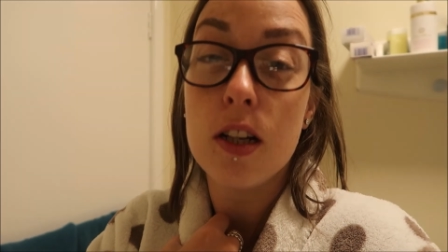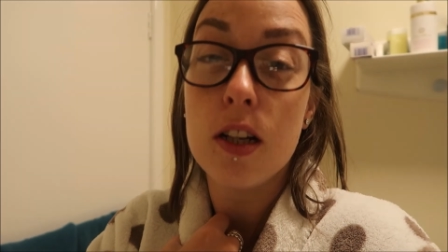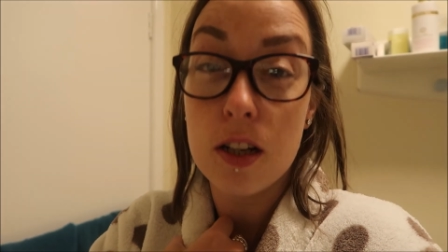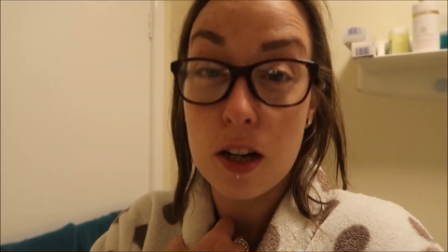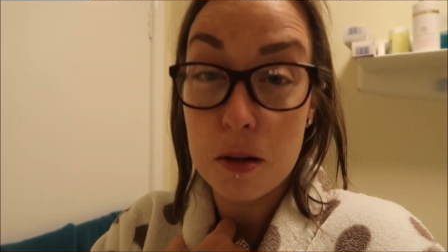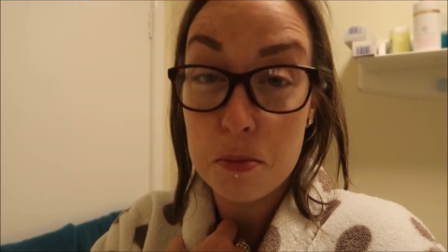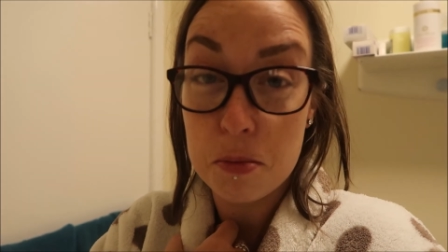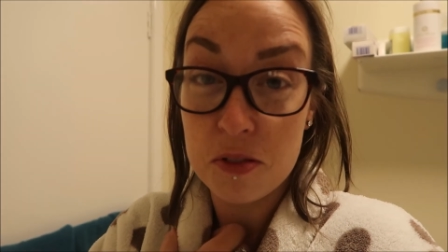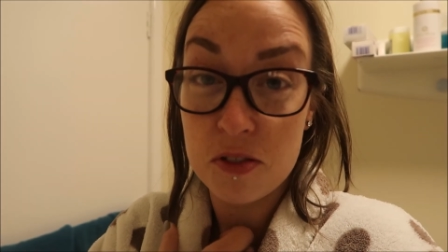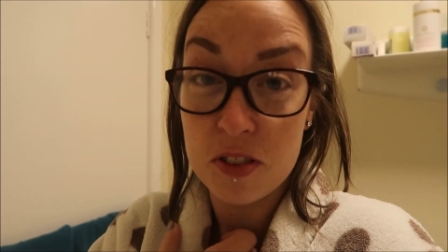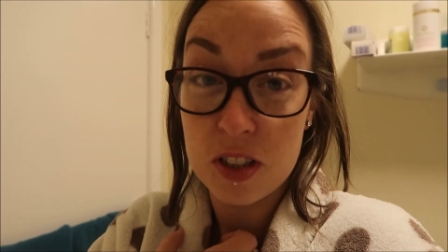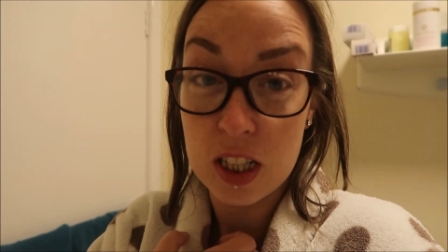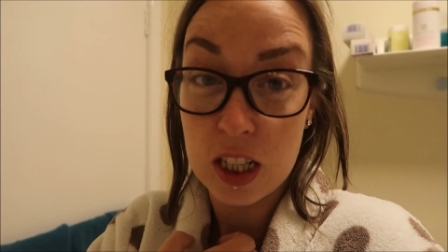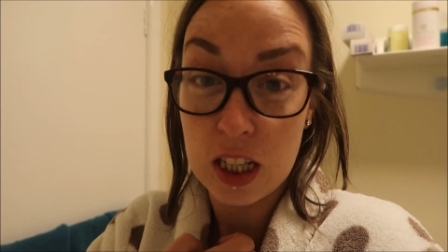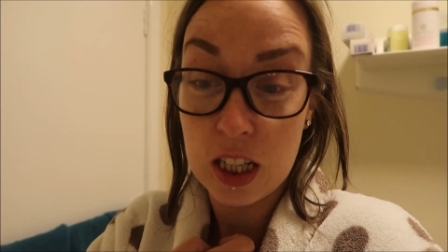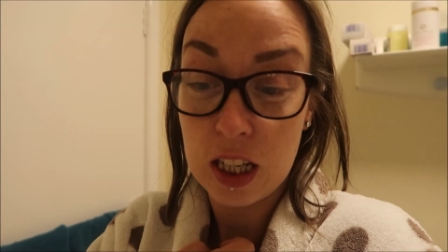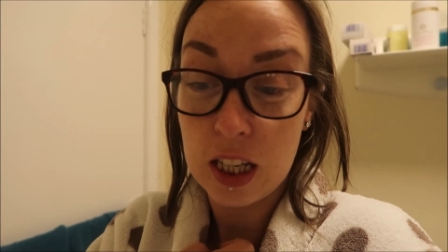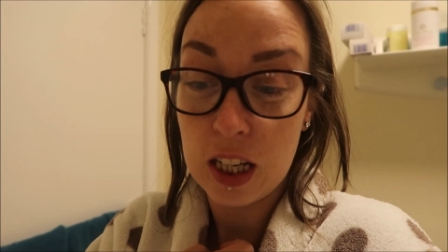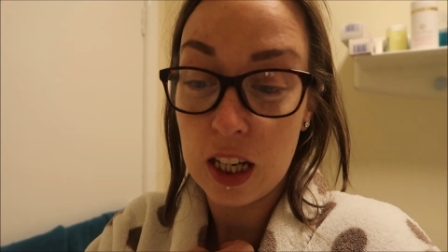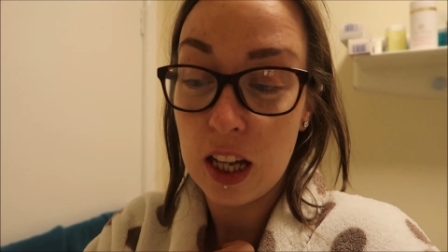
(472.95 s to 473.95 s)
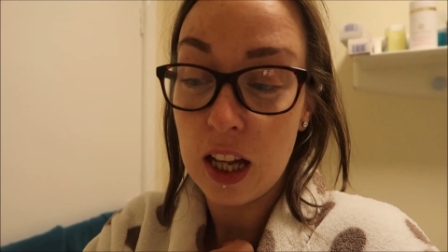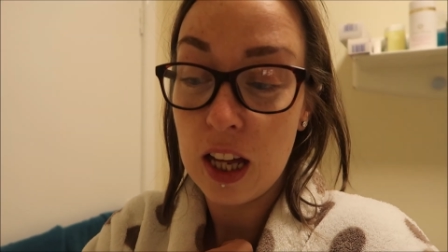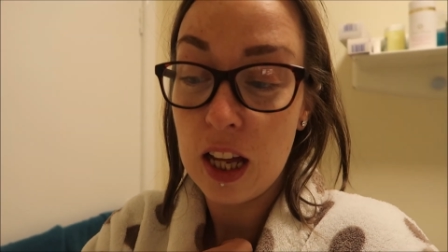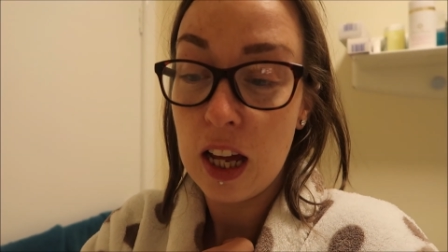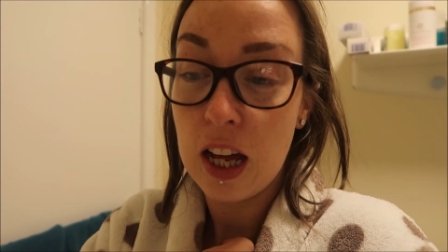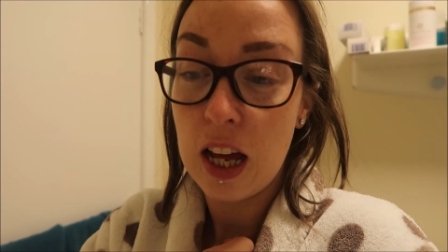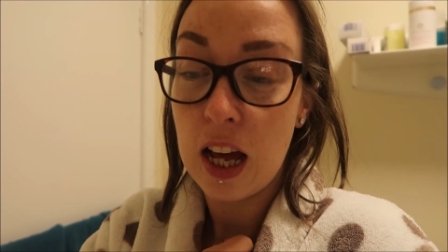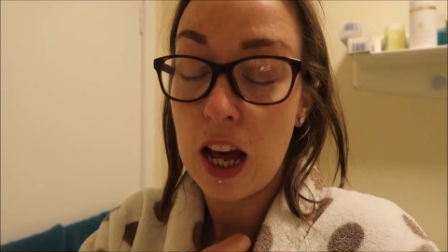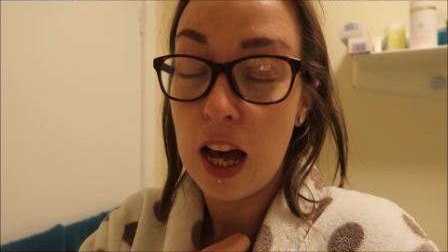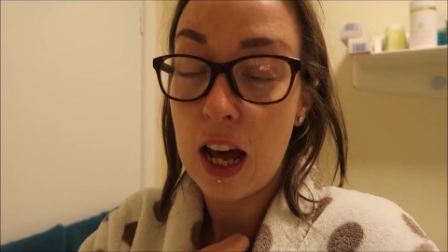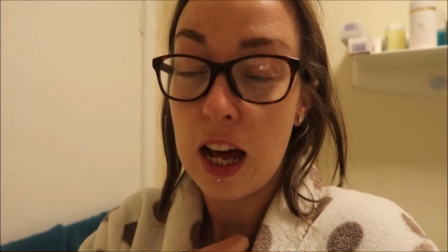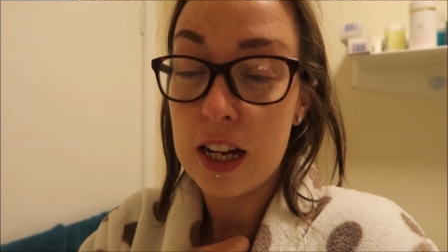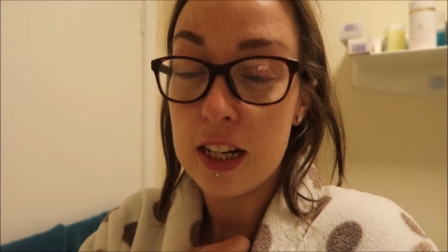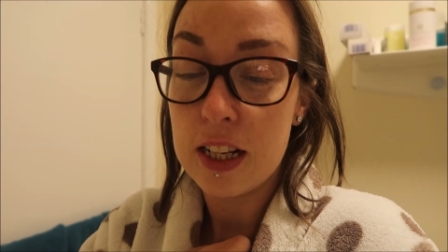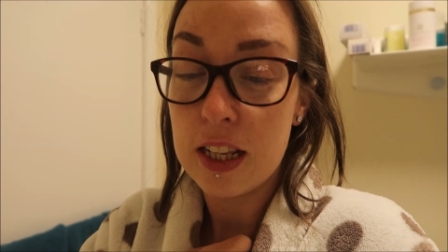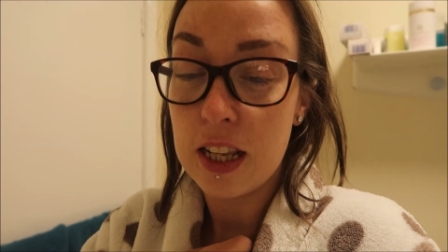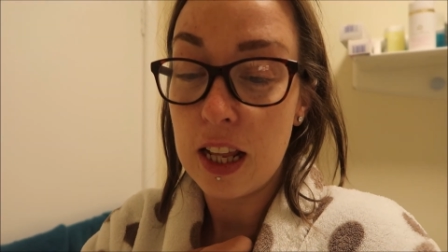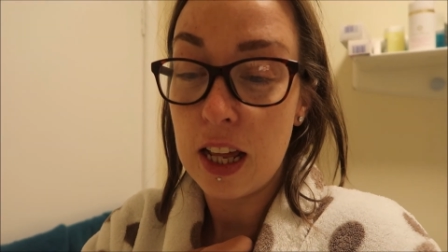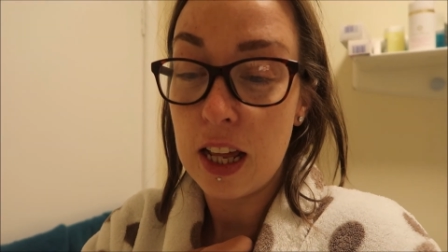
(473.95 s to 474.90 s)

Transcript: Cup of tea and